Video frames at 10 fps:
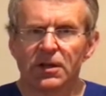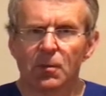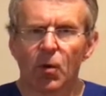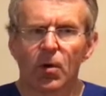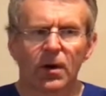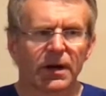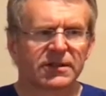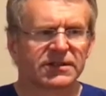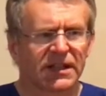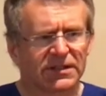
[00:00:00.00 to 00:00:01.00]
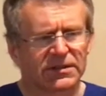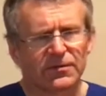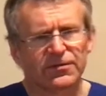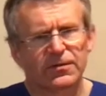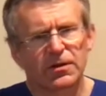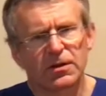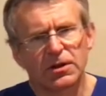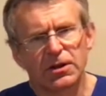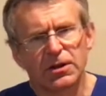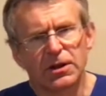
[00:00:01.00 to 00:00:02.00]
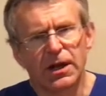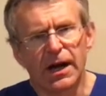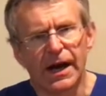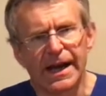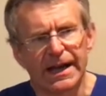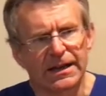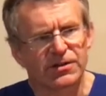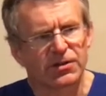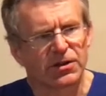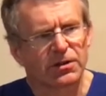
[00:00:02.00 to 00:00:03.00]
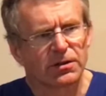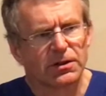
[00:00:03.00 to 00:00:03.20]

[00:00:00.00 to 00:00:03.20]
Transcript: More extensive answer